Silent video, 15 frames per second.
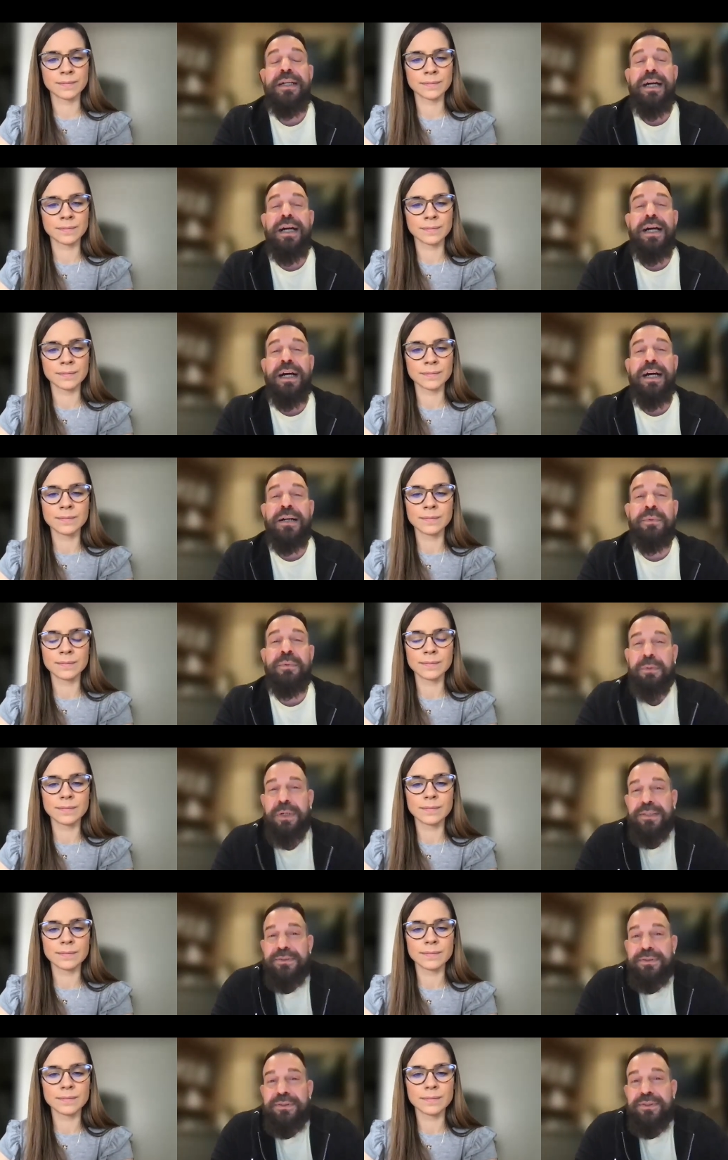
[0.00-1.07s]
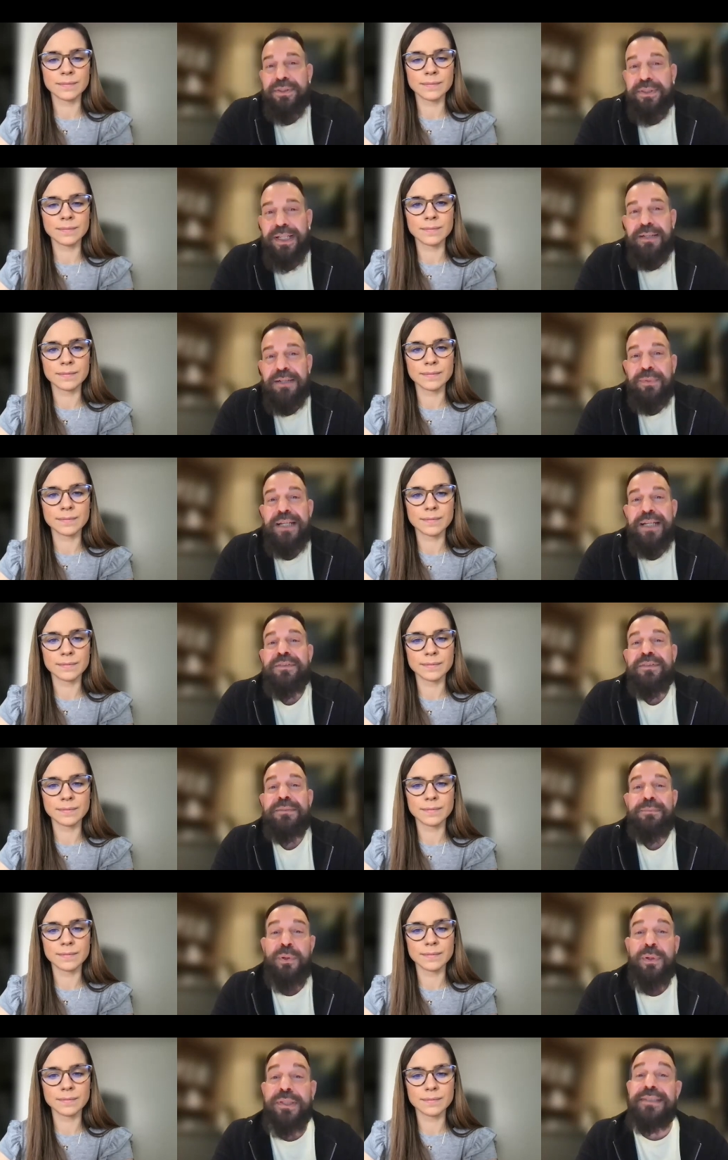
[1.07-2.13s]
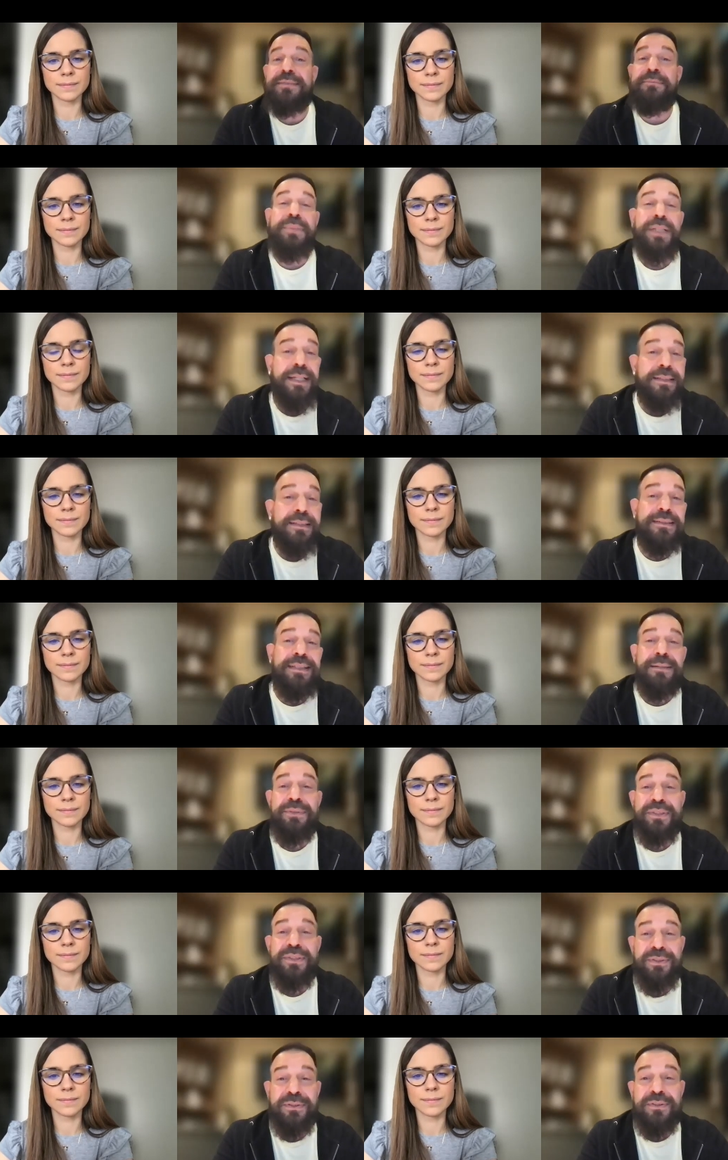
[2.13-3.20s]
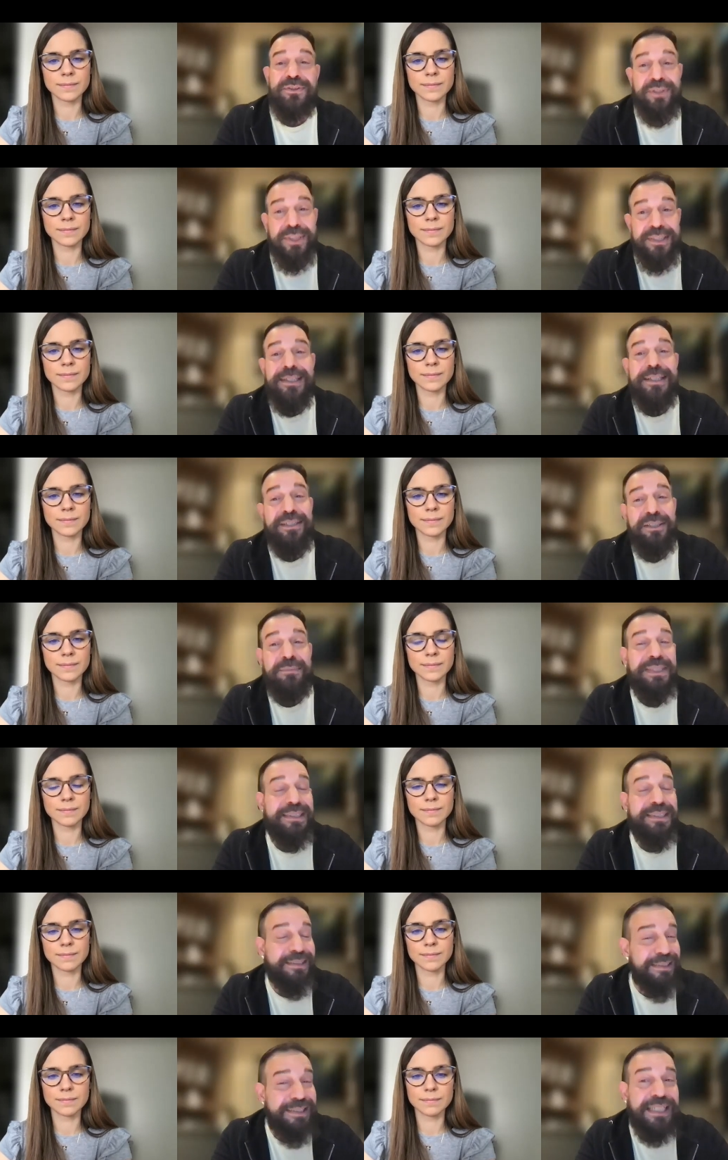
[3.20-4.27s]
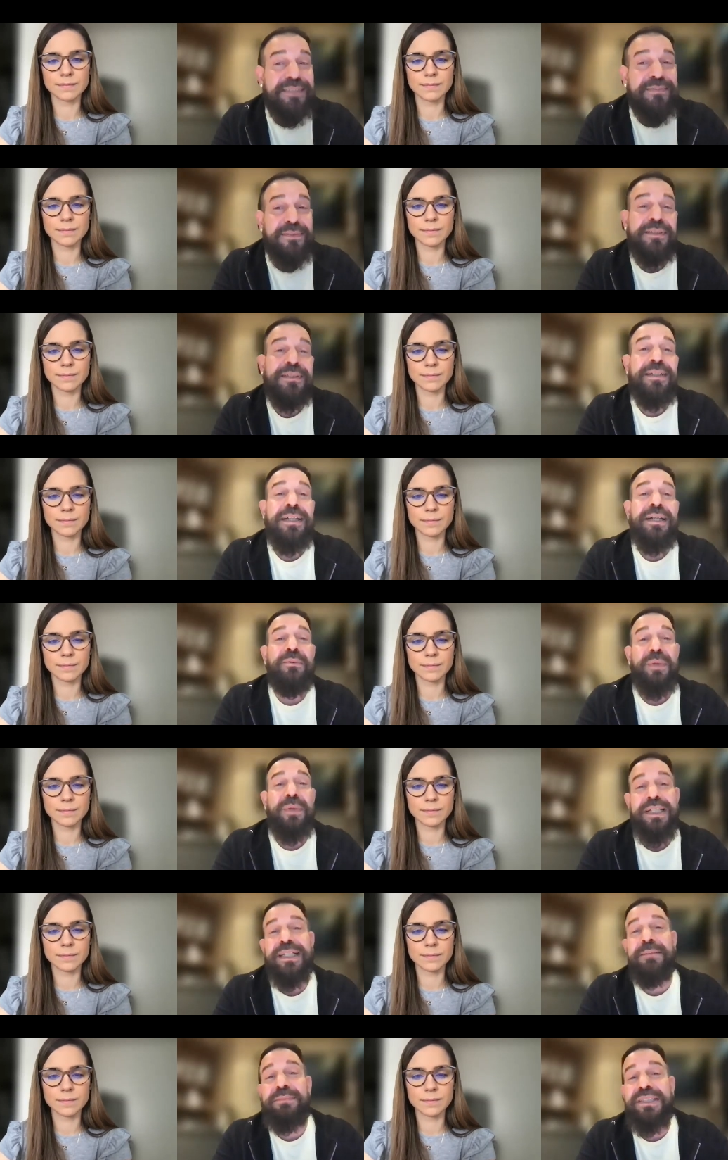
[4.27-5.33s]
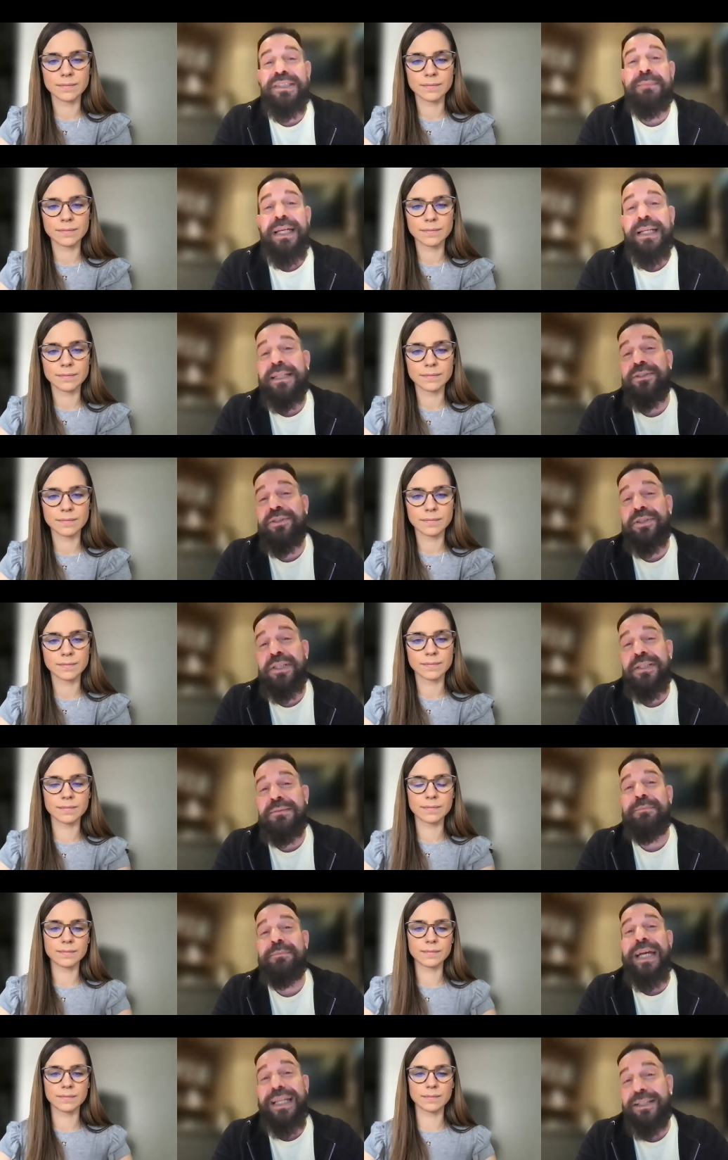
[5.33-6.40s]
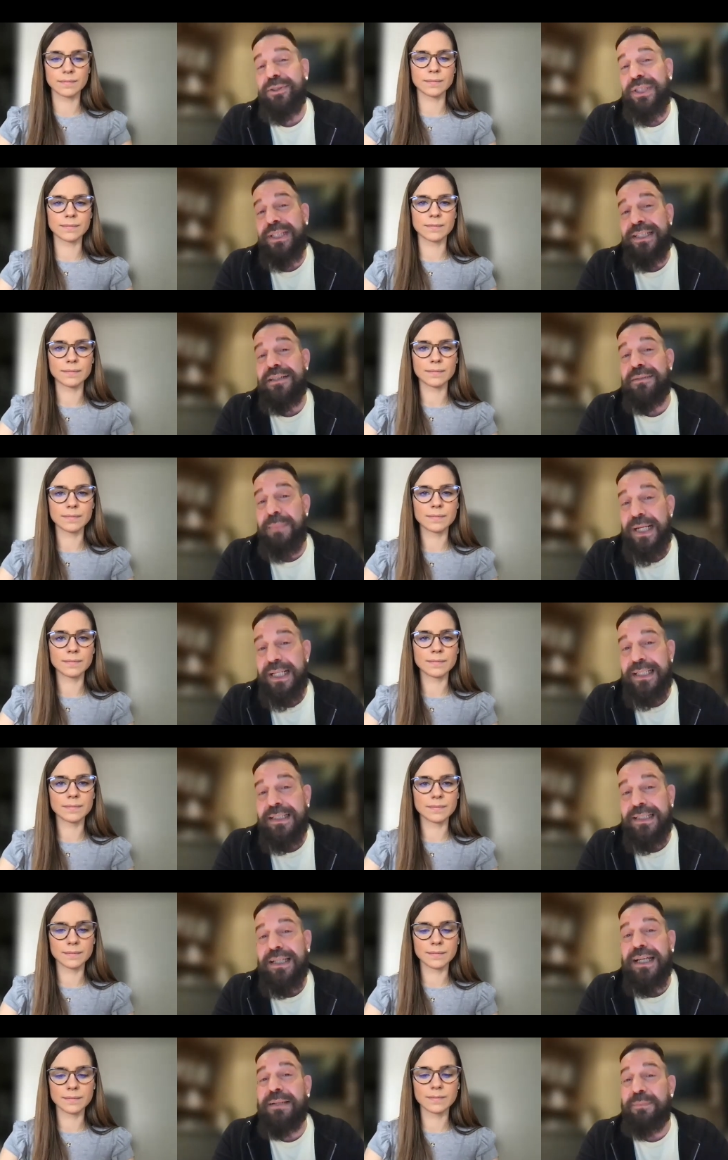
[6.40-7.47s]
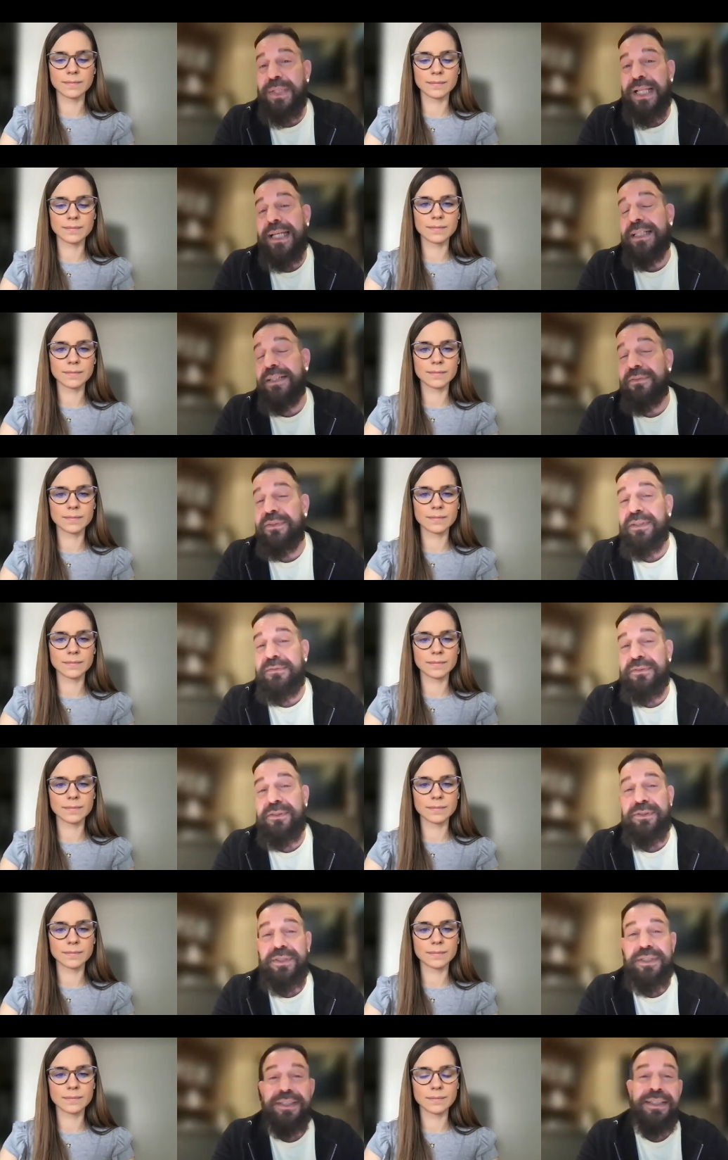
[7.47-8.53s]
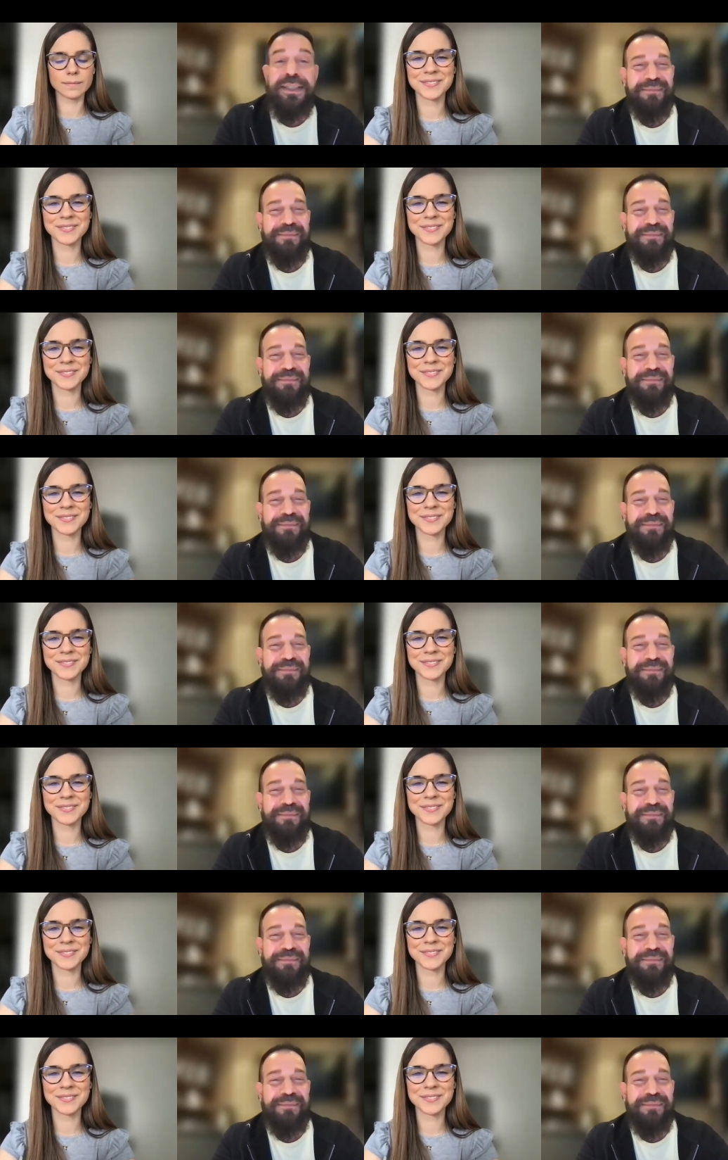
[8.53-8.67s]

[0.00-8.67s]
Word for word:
Speaker 1: Uh, we want to ensure that we have supports in place to help students just like you be successful when it comes to managing, managing their money and planning for their future.